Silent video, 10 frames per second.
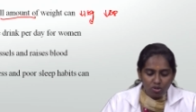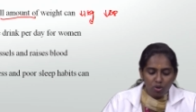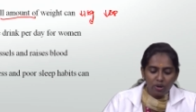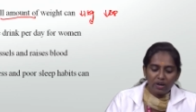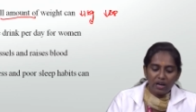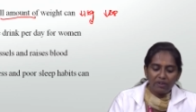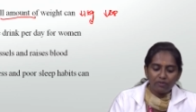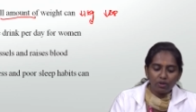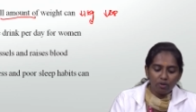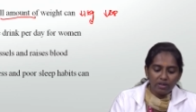So you
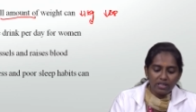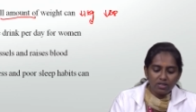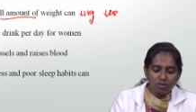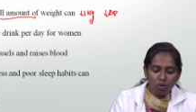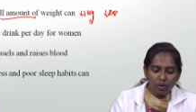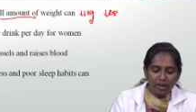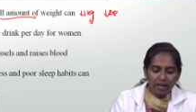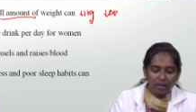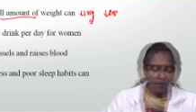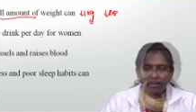have to quit
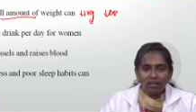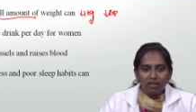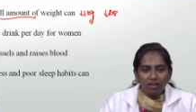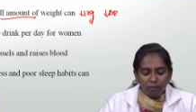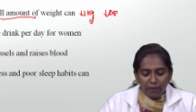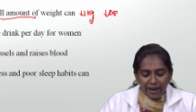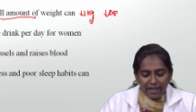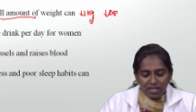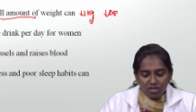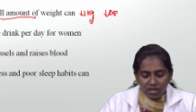smoking. Then
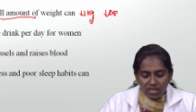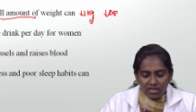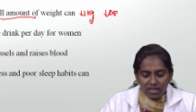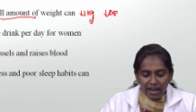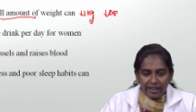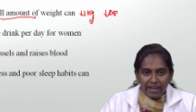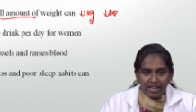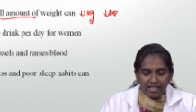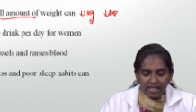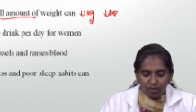manage stress and
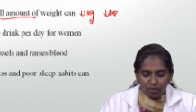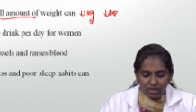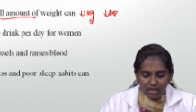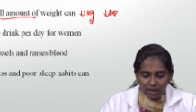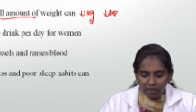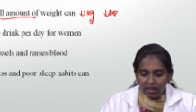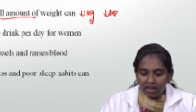get enough sleep.